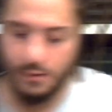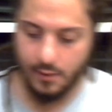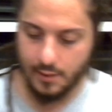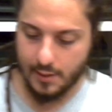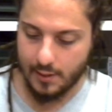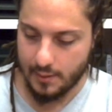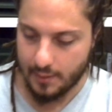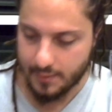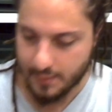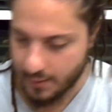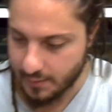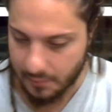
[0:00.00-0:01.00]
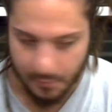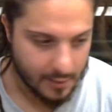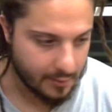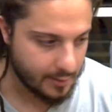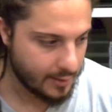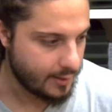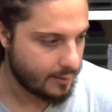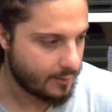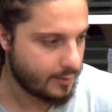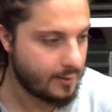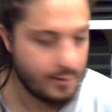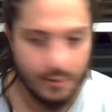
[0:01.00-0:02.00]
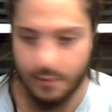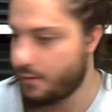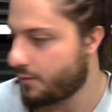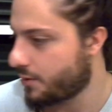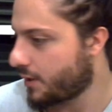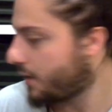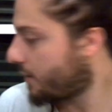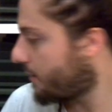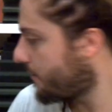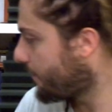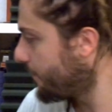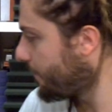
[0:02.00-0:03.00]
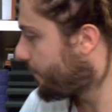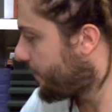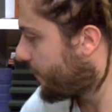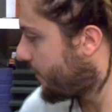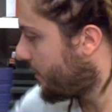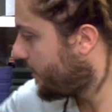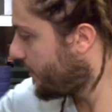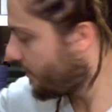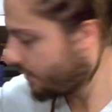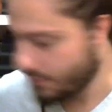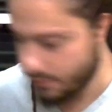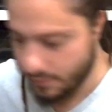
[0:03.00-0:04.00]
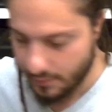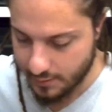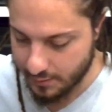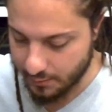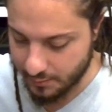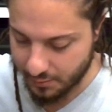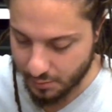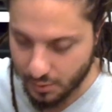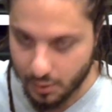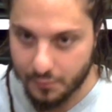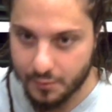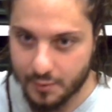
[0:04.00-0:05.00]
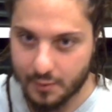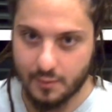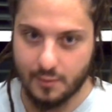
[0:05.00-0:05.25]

Yeah, let's get some air in here. Okay. Let's also cover